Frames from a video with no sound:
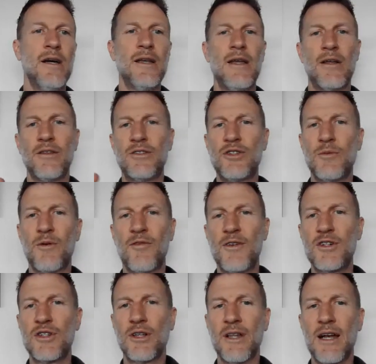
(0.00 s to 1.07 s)
Now, the
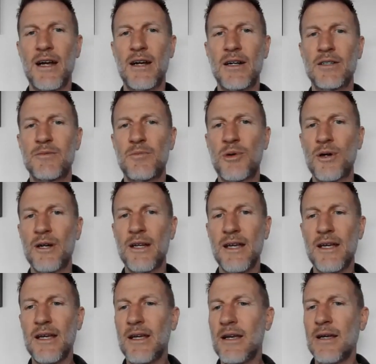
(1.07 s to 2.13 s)
superficial layer is
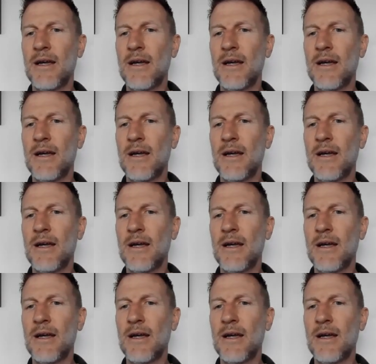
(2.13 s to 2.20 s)
pretty